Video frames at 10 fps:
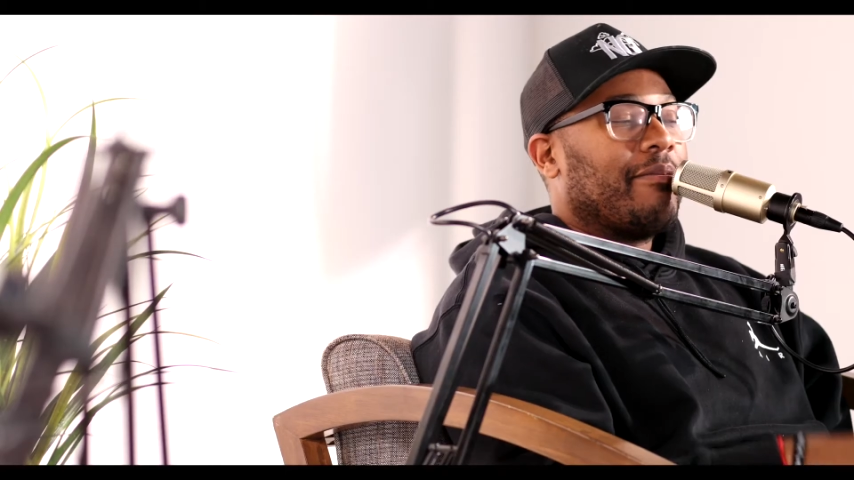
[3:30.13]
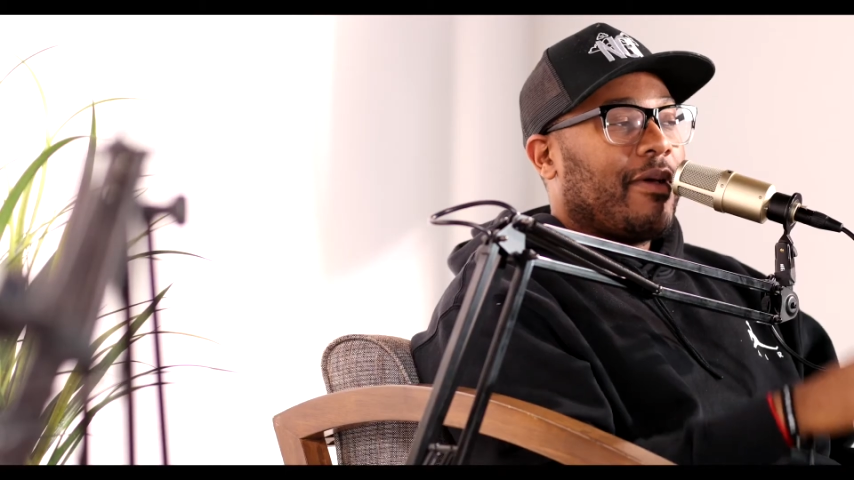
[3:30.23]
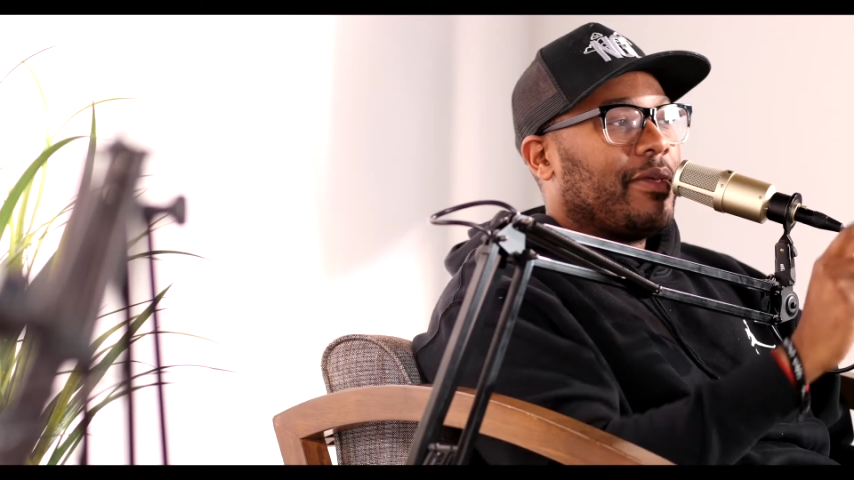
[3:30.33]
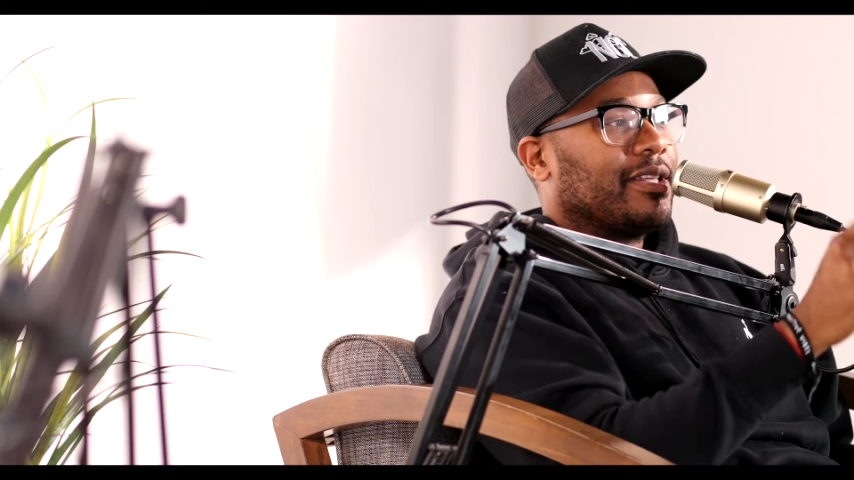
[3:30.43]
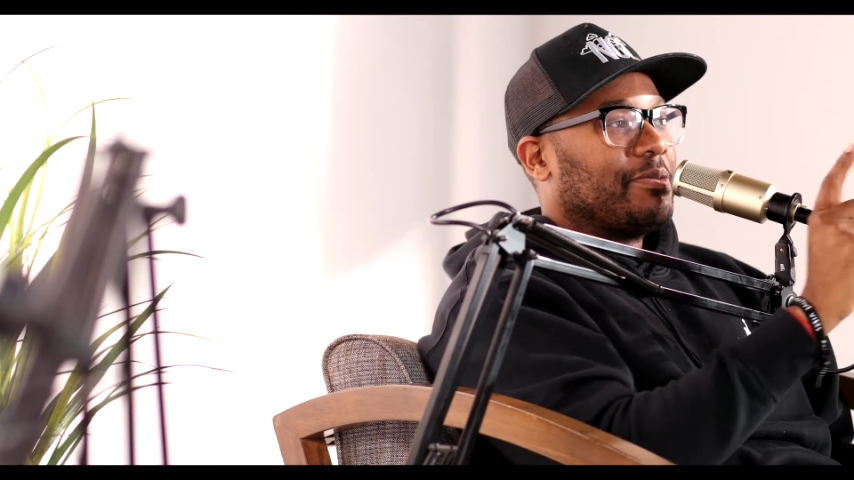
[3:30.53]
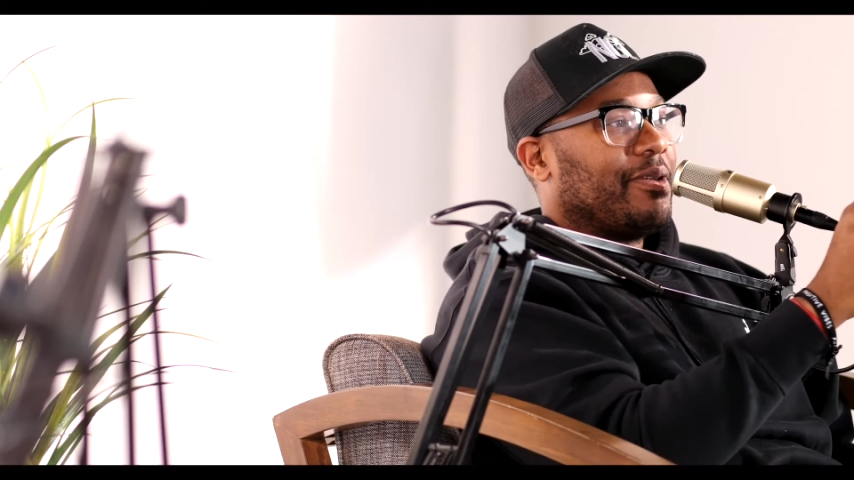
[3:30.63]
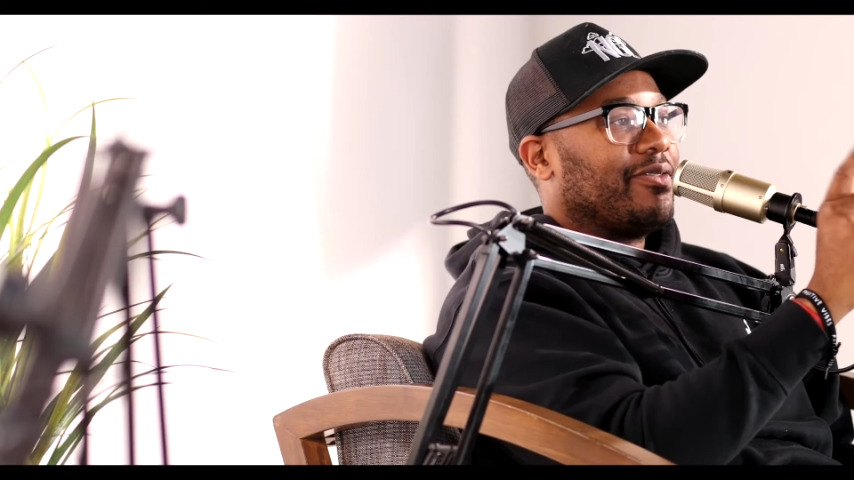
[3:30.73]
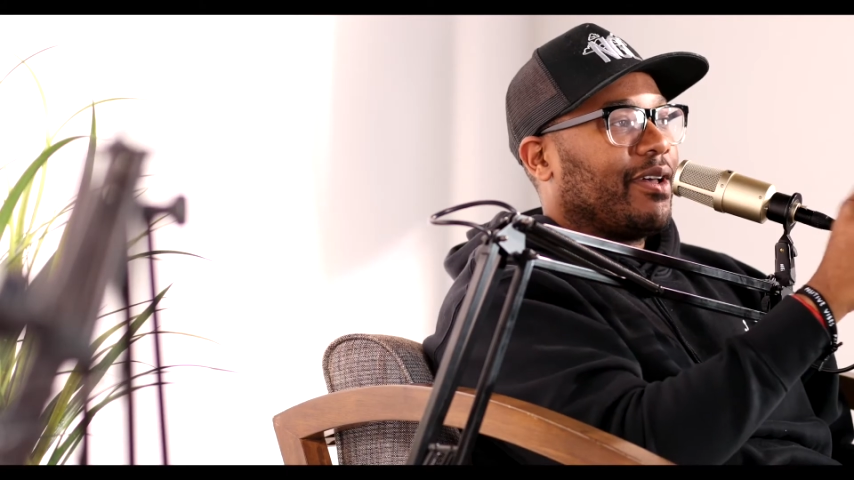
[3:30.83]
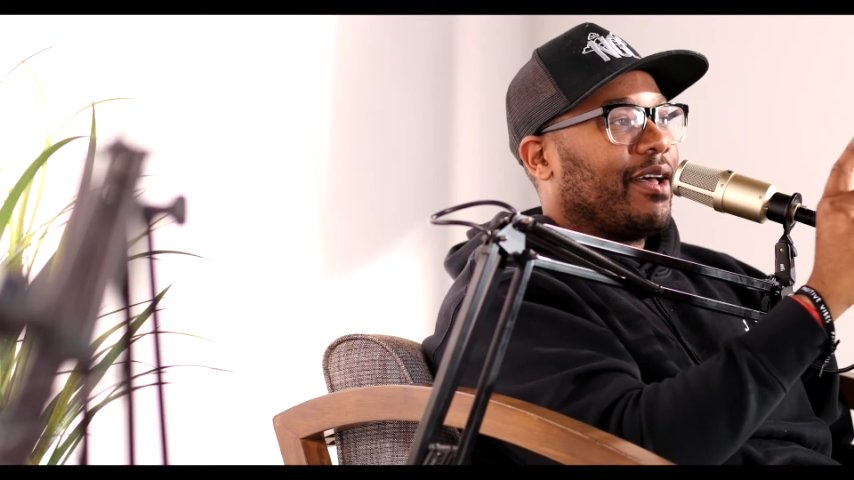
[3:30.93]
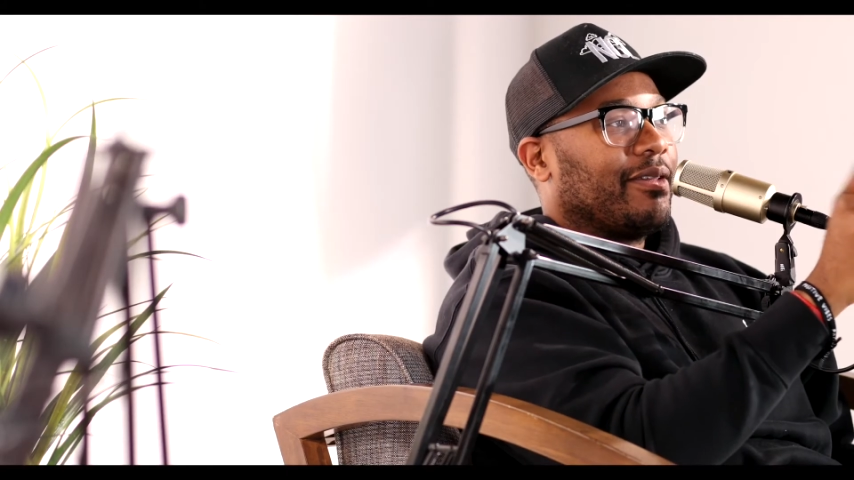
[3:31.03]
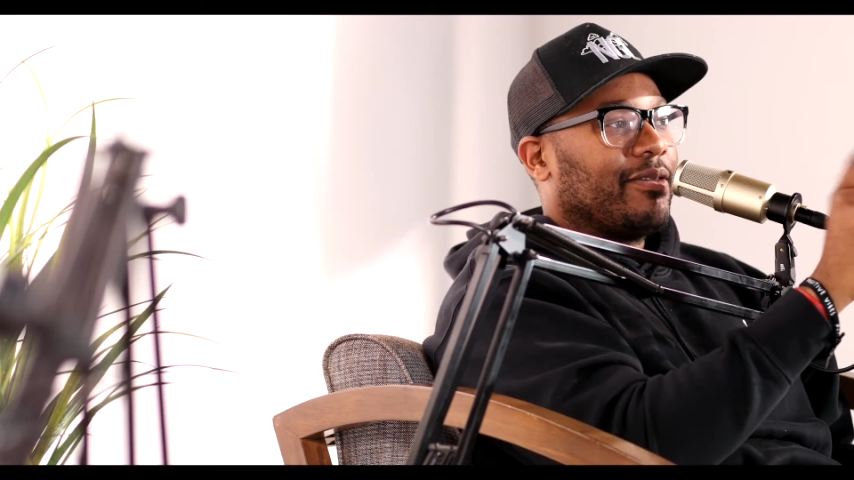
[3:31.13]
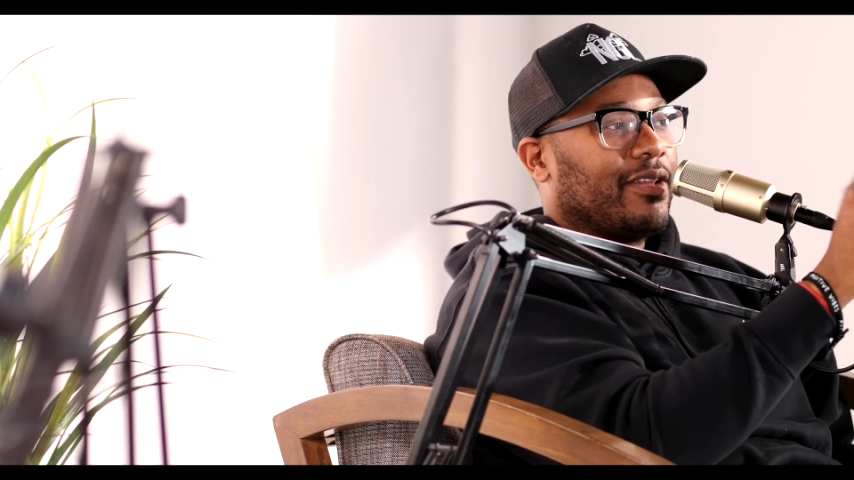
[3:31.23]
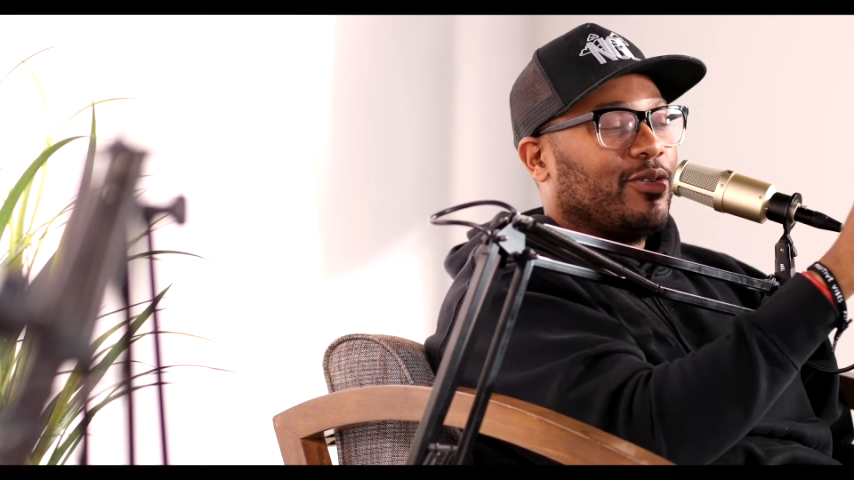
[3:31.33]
remember that specifically